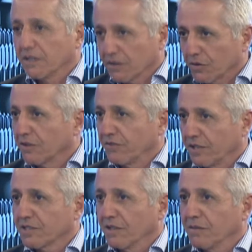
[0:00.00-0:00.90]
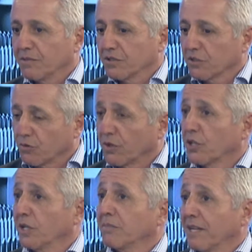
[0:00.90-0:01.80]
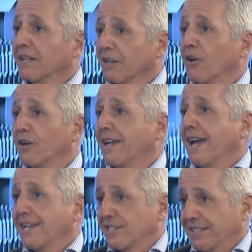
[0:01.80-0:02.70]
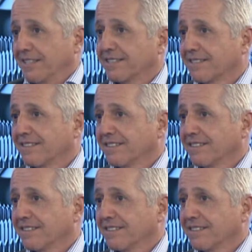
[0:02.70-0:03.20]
I'd look at a fixed loan because I just want to keep that loan as it is.